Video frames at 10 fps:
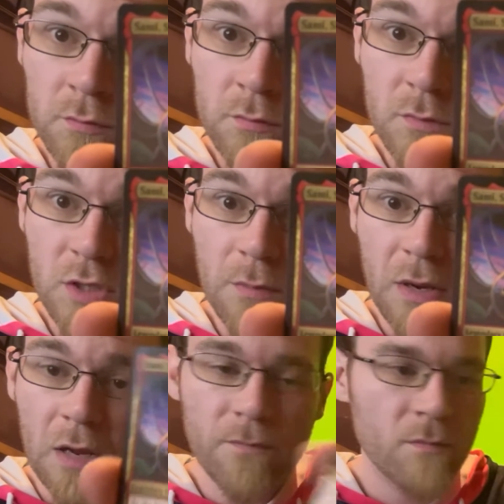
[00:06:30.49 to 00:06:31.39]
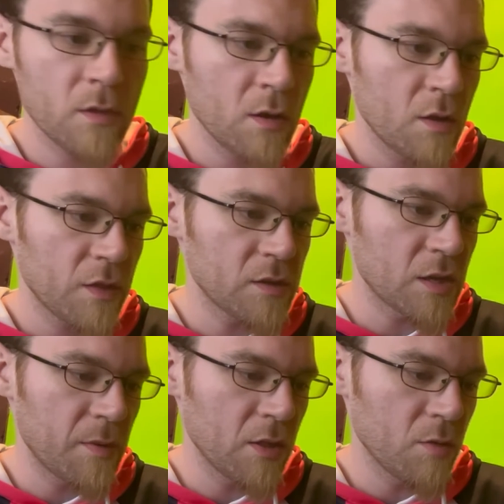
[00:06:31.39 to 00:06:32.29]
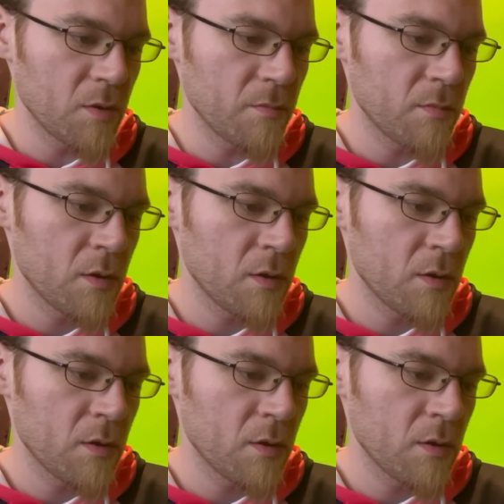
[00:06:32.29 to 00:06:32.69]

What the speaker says: It's not bad. Thought it was gonna be a little bit